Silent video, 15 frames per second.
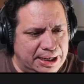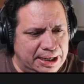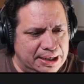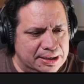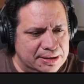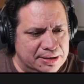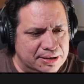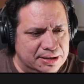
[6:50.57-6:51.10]

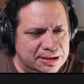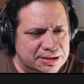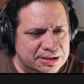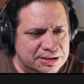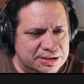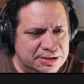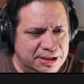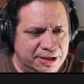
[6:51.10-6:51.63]
And
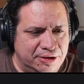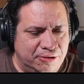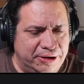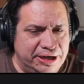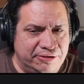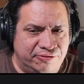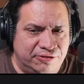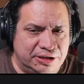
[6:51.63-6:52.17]
this is a
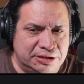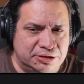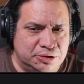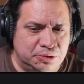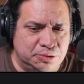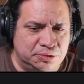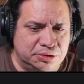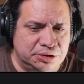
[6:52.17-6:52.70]
great fun
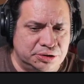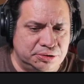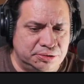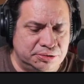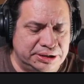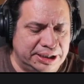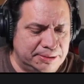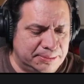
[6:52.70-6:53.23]
tool
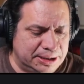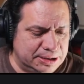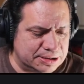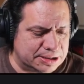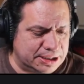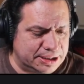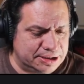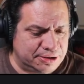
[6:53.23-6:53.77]
to take my
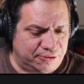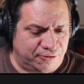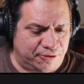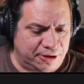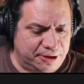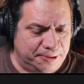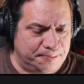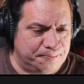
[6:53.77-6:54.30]
designs
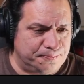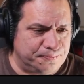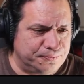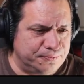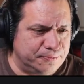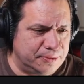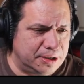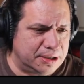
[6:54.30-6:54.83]
from
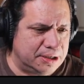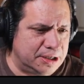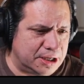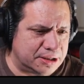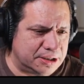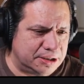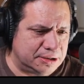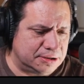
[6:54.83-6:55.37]

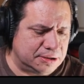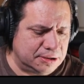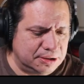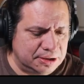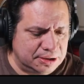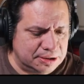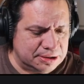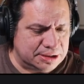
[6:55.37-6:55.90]
nothing
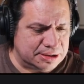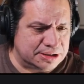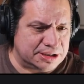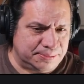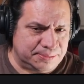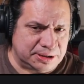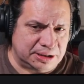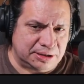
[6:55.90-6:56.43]
to
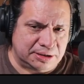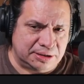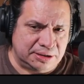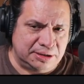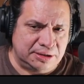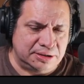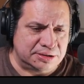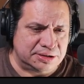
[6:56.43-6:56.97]
something.
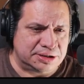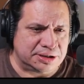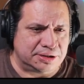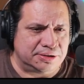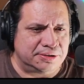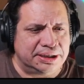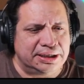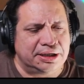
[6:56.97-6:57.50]

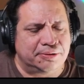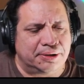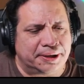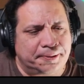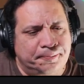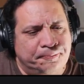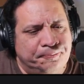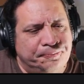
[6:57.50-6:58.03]
So
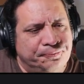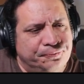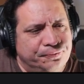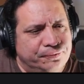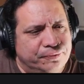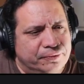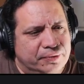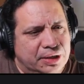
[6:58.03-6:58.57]
anyway,
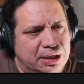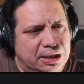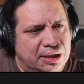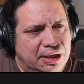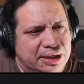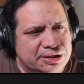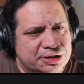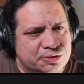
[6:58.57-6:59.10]

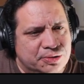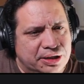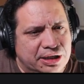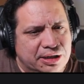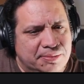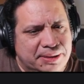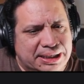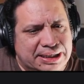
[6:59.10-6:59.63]
I just
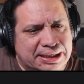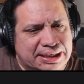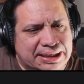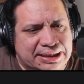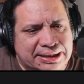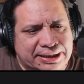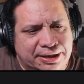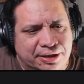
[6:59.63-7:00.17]
wanted to make it
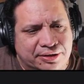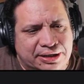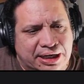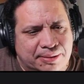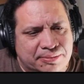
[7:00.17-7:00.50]
clear